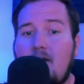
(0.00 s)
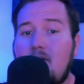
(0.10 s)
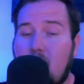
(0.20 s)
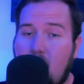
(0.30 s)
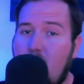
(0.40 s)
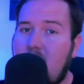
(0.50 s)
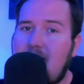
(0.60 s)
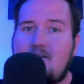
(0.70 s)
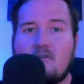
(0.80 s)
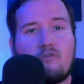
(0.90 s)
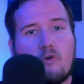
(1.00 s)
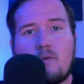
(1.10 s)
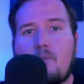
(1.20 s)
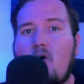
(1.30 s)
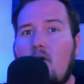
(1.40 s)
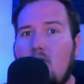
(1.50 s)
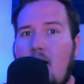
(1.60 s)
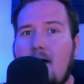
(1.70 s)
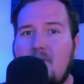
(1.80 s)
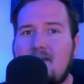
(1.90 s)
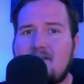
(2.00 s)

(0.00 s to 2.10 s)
They're going to need to throw the ball a lot because